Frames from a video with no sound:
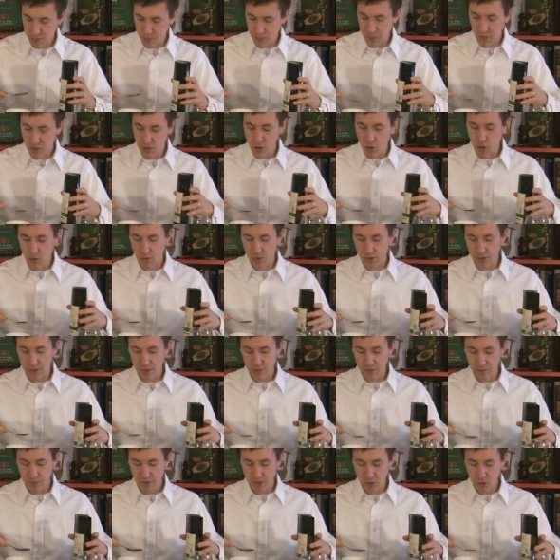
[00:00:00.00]

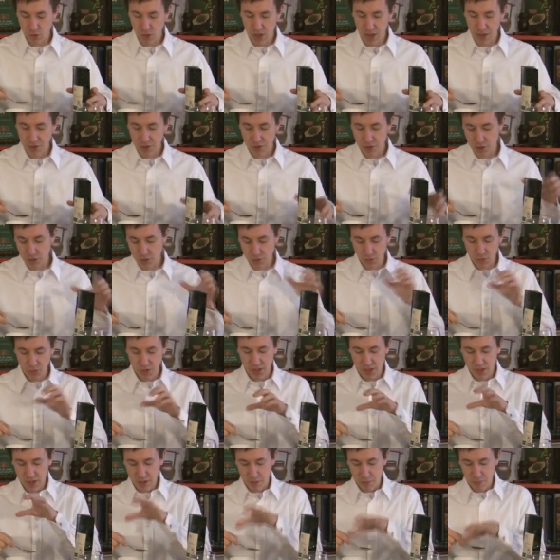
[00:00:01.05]
you can't just
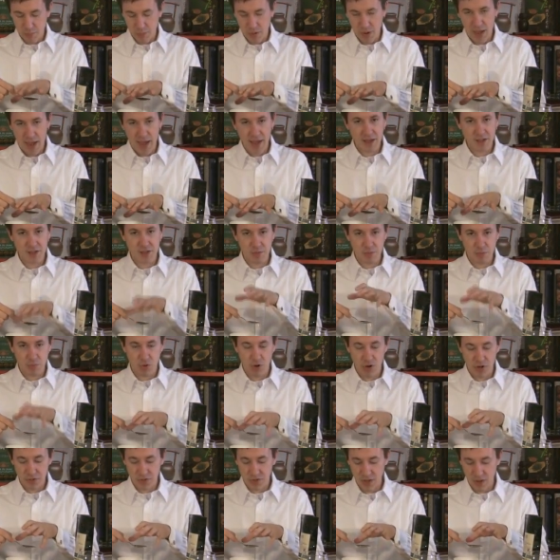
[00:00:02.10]
really compact and
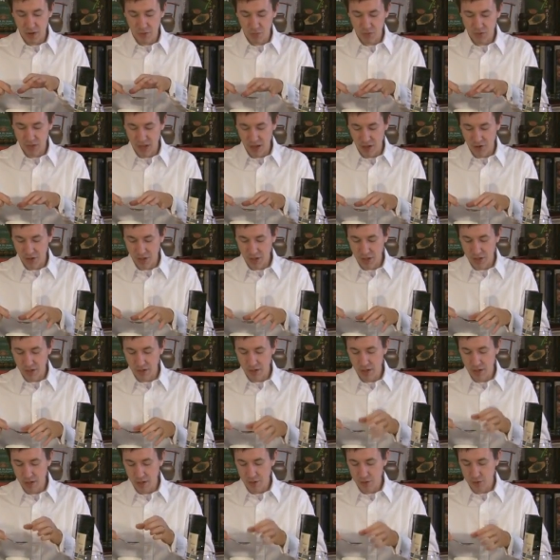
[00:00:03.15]
press that down
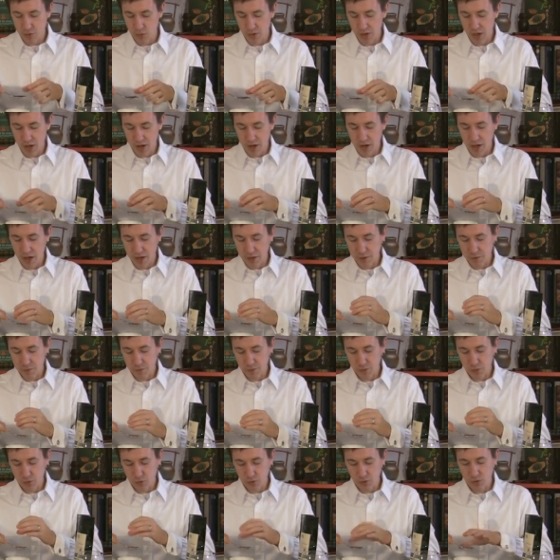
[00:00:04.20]
in, so we got a nice
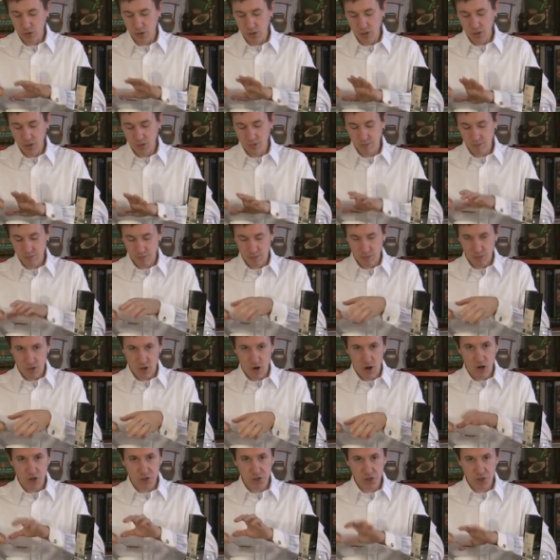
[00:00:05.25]
full
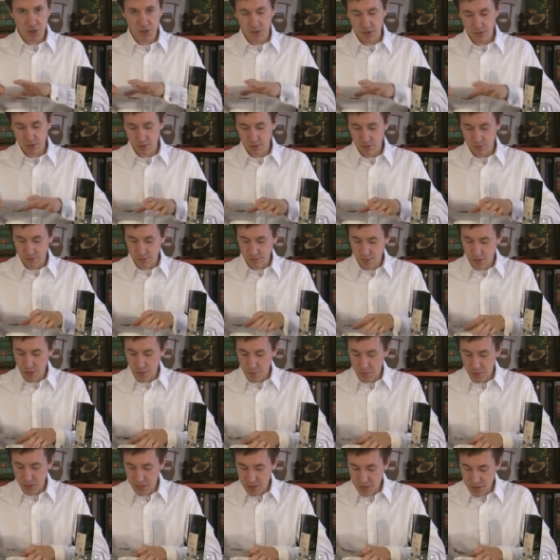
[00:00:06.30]
arching
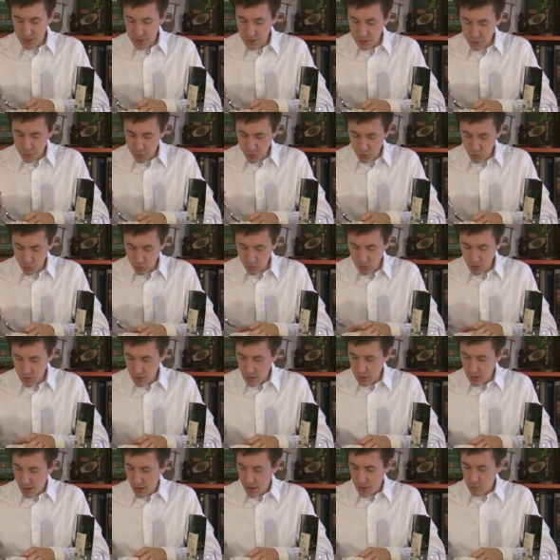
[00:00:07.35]
lumpy teaspoon,
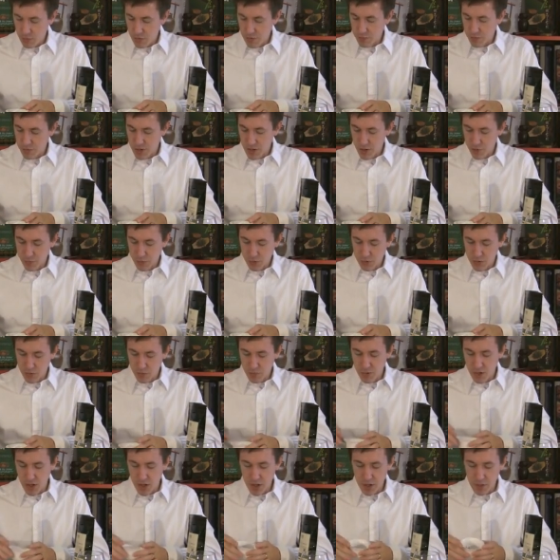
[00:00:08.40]
and we've covered the
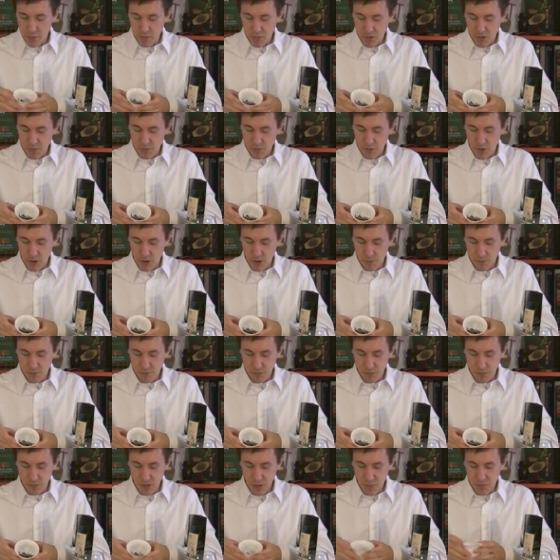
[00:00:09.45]
bottom of our,
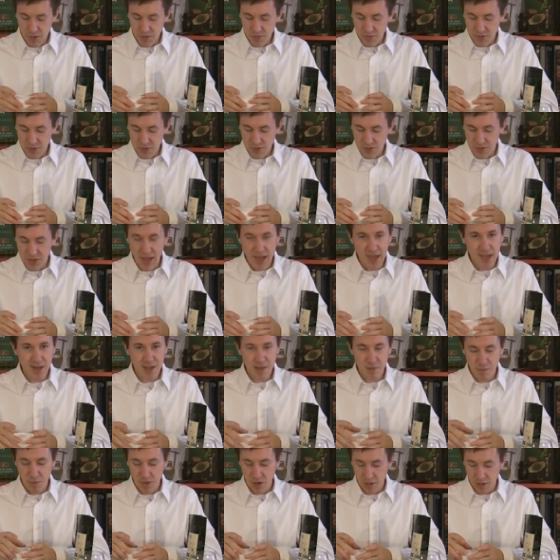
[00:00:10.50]
I believe this is an
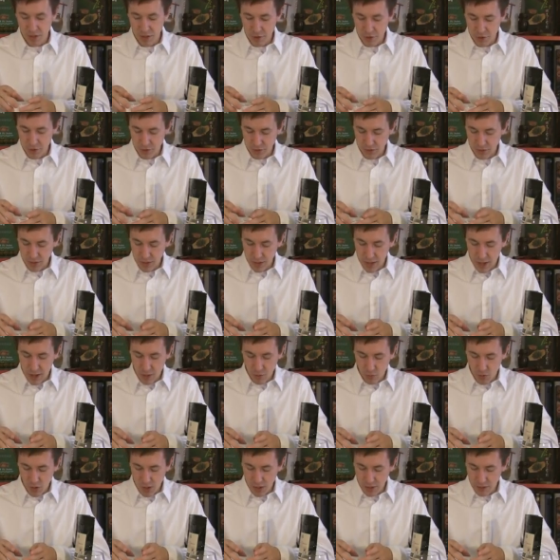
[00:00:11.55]
80 milliliter
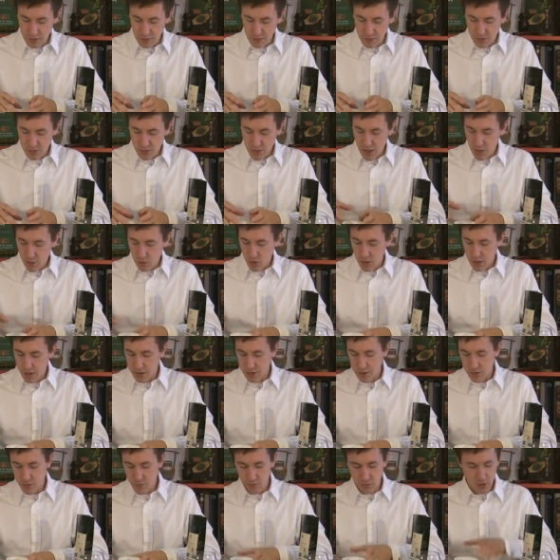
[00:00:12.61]
gaiwan. This gaiwan
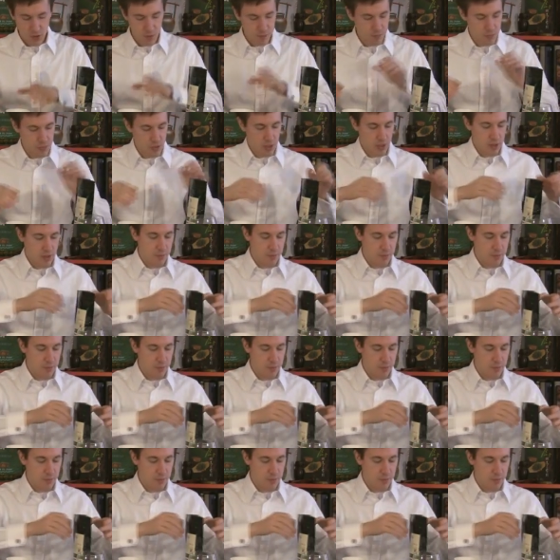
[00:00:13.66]
is from